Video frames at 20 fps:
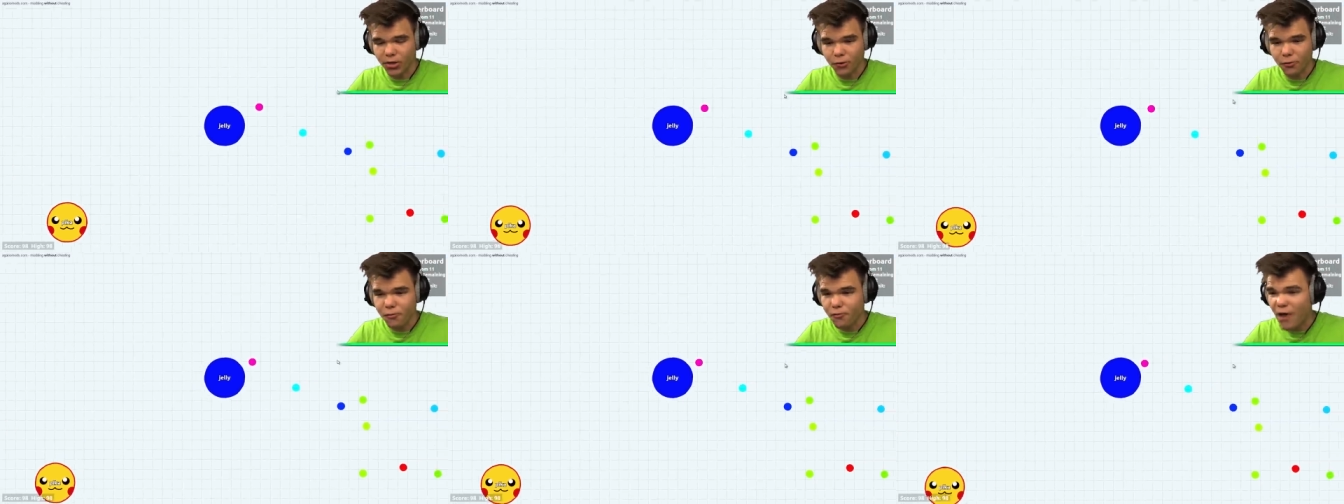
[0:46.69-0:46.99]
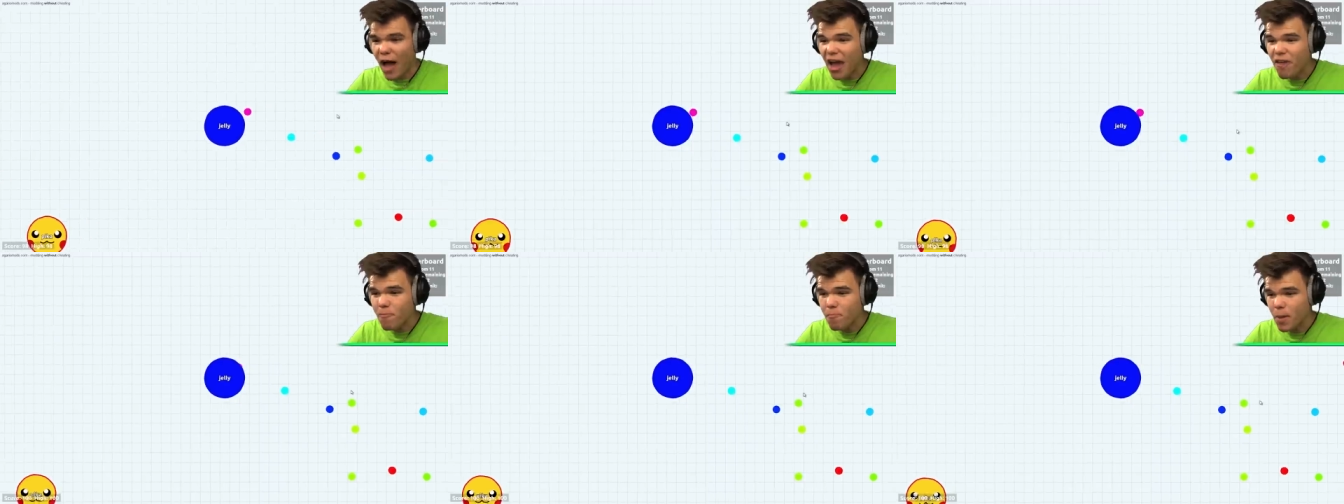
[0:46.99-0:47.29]
There are
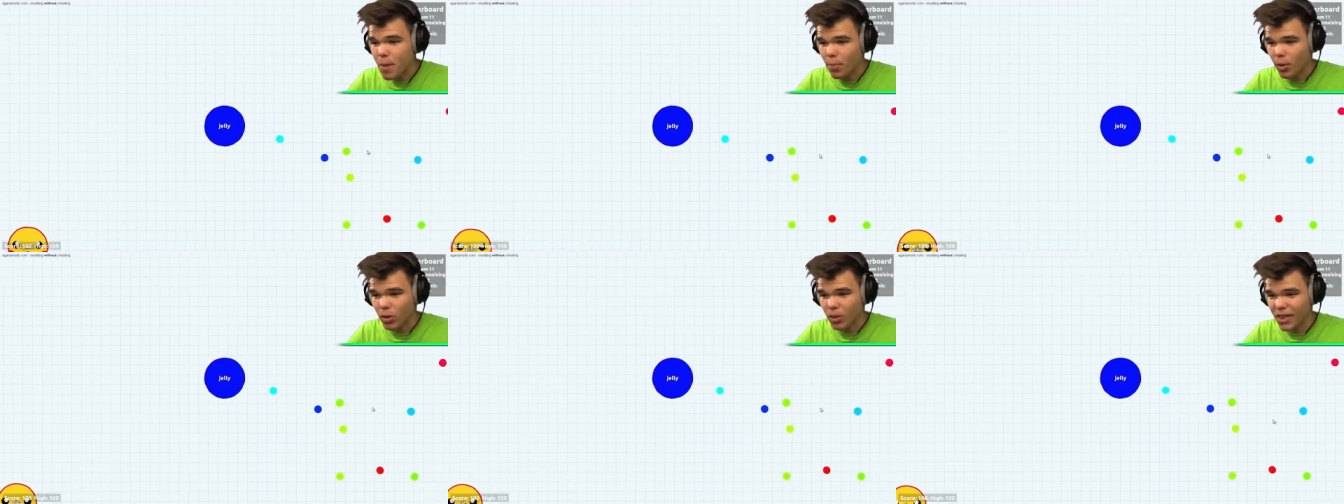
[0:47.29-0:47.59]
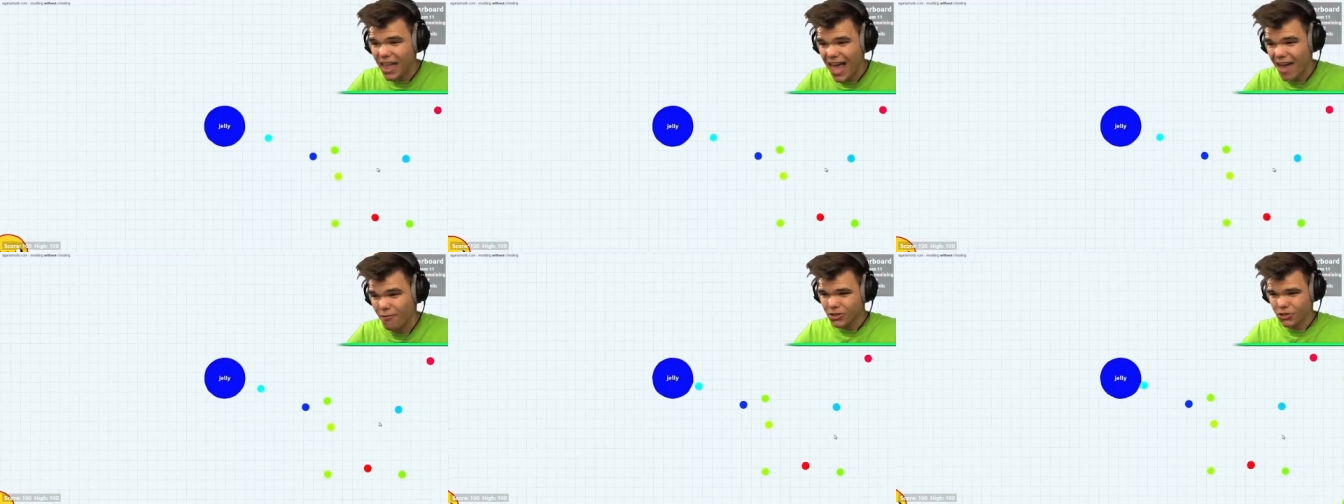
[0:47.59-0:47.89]
five people
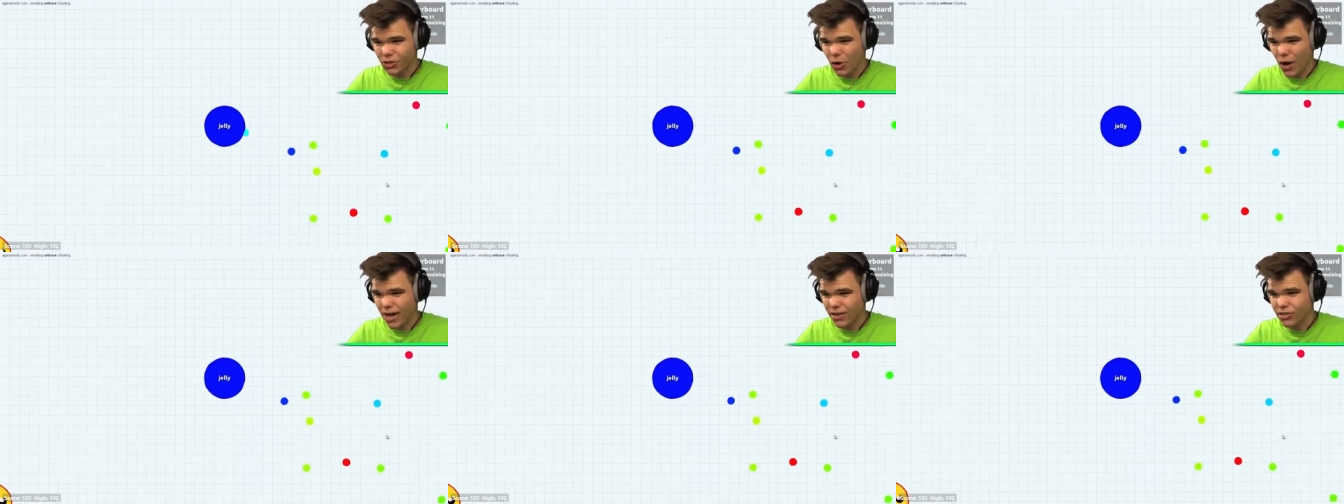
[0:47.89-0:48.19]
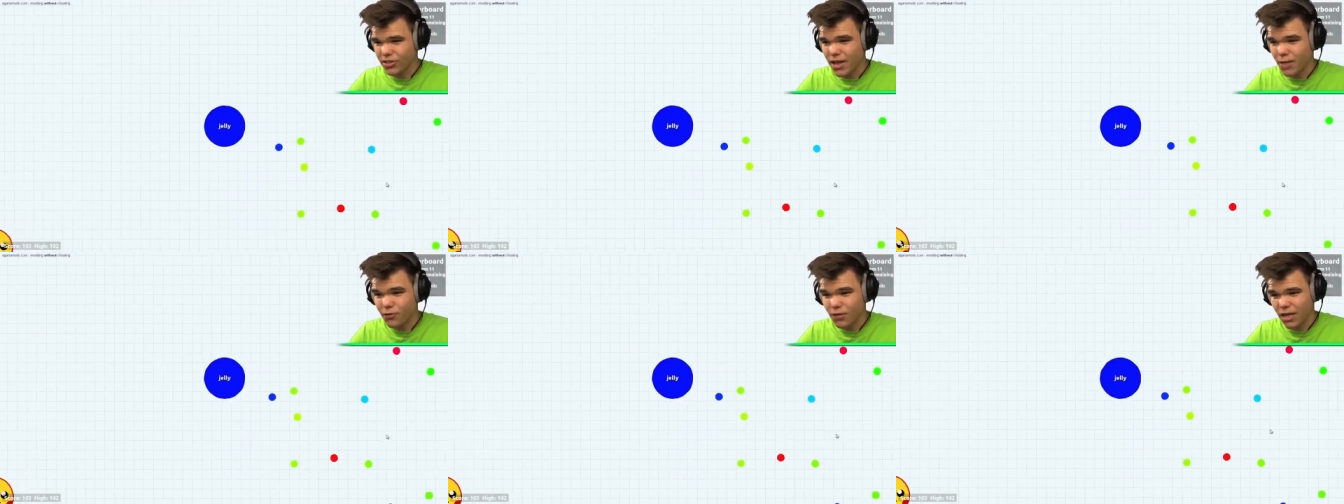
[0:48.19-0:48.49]
left. So I
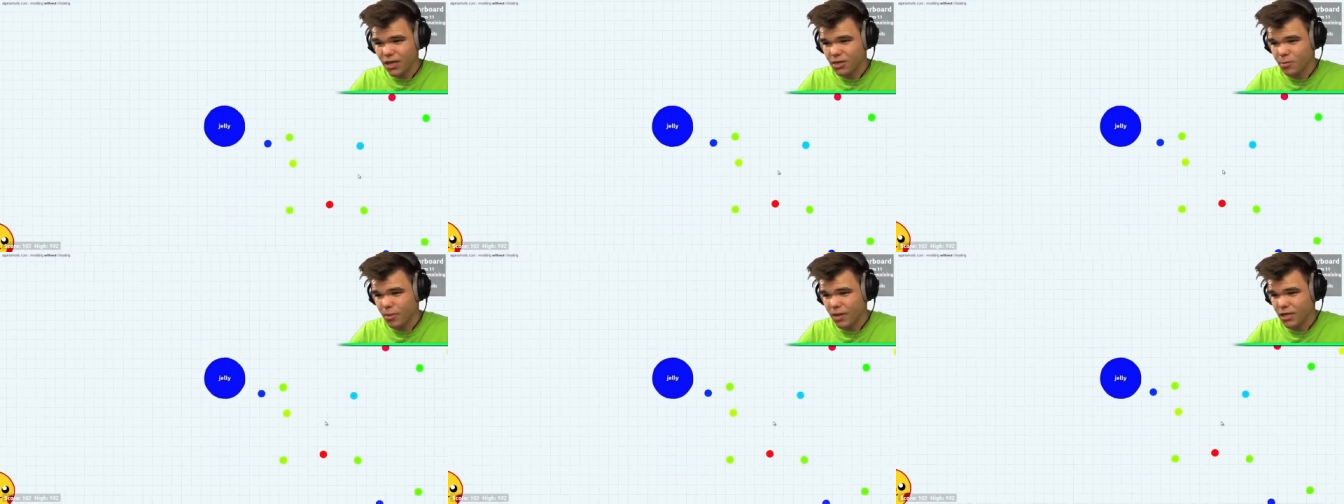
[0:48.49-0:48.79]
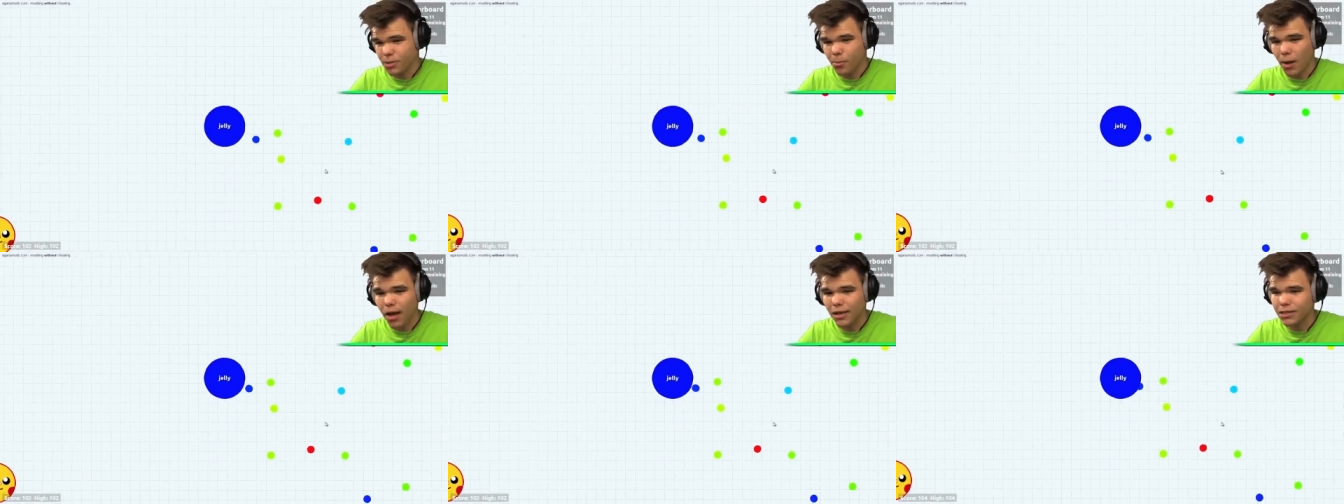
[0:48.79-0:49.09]
just have to get as big
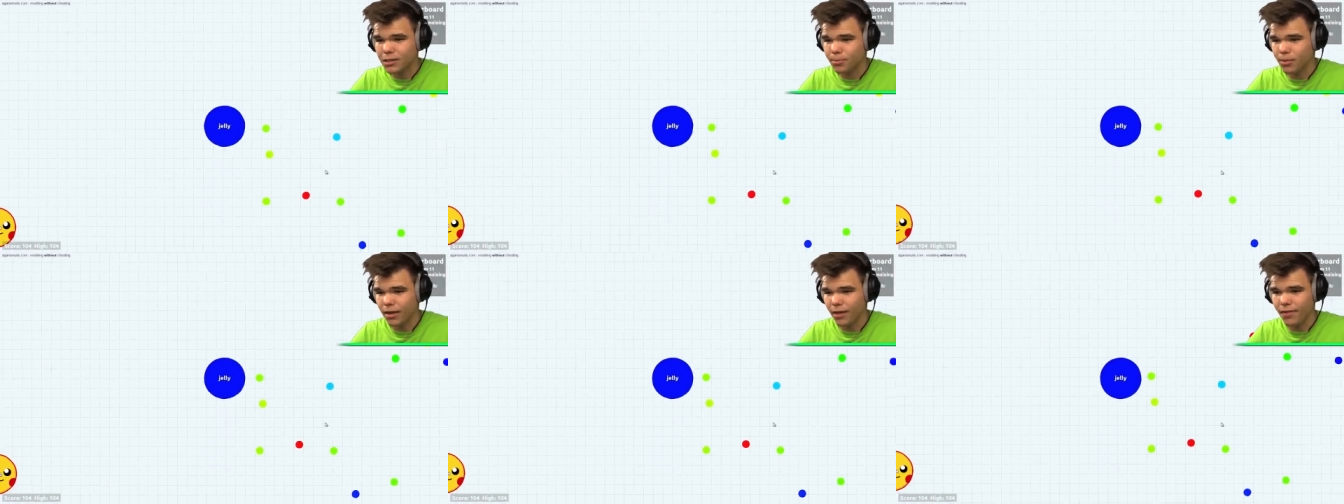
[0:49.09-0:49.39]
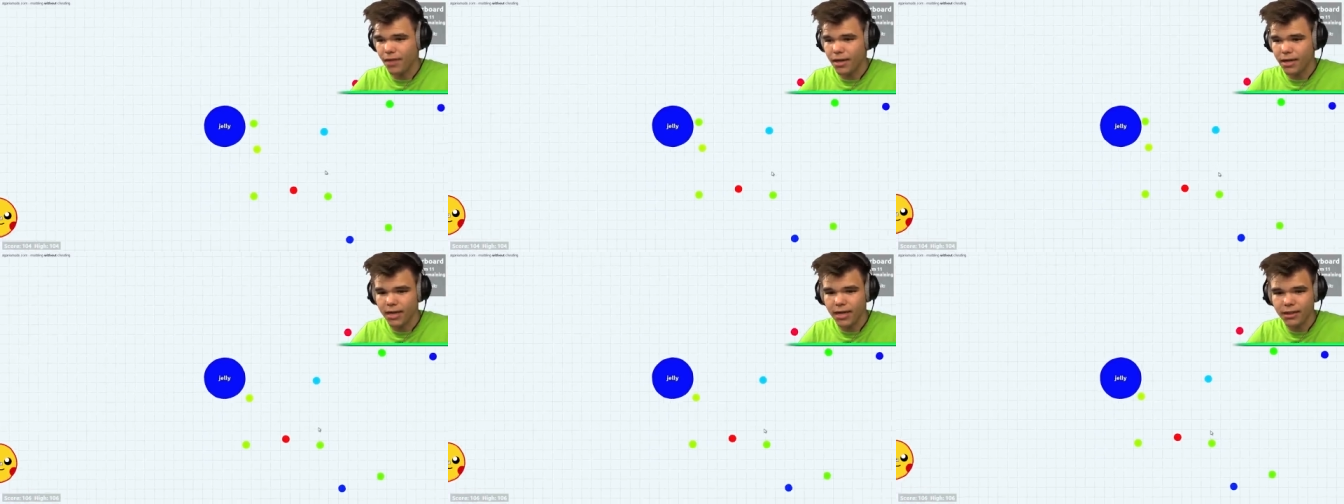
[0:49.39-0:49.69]
as possible
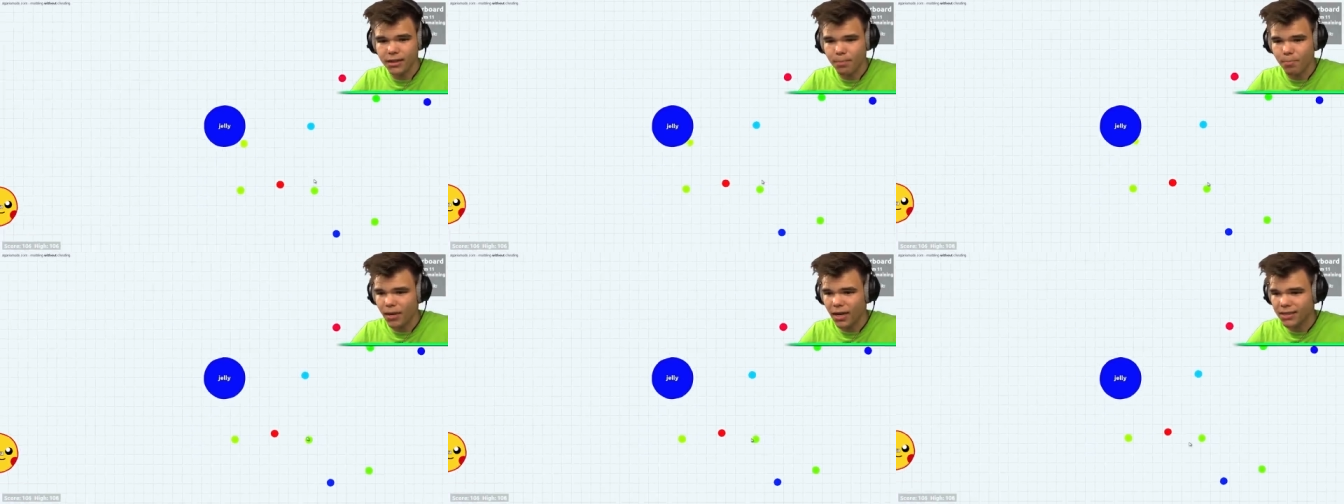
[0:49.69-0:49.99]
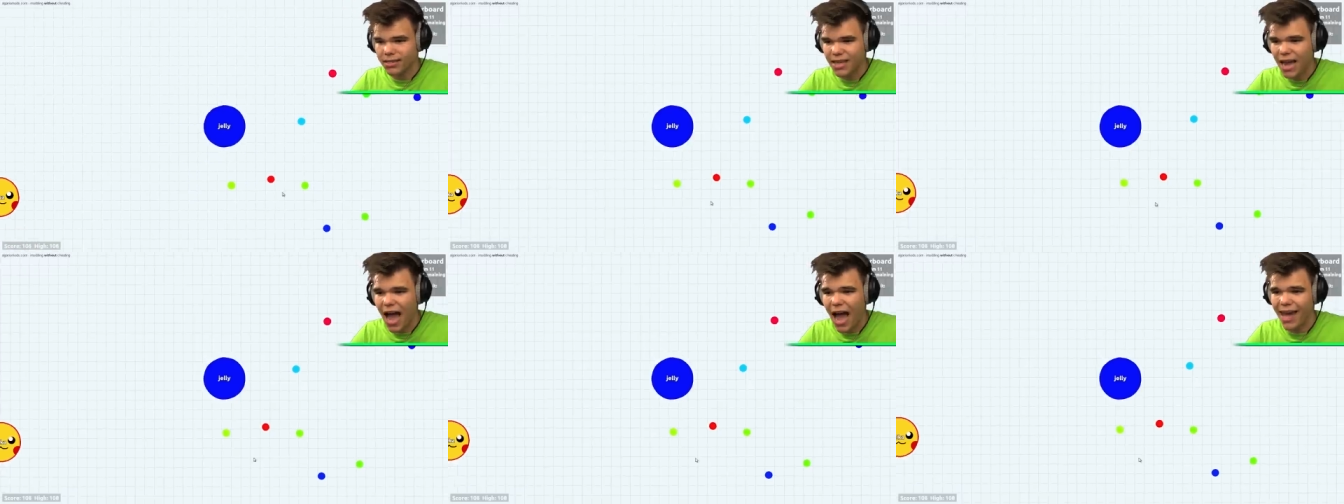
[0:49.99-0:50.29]
and then eat the
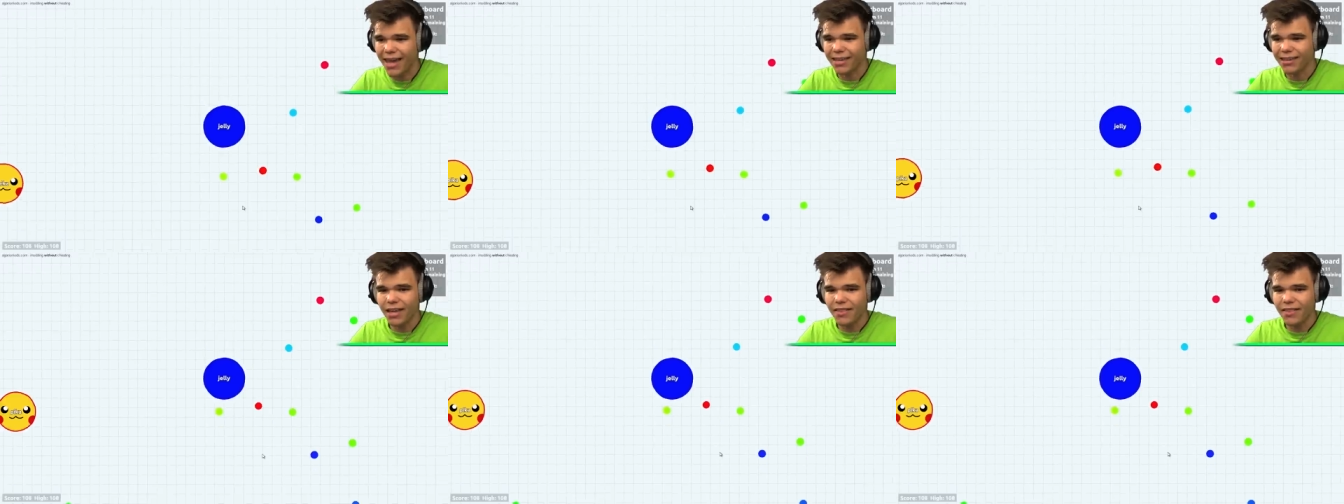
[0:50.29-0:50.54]
biggest guy.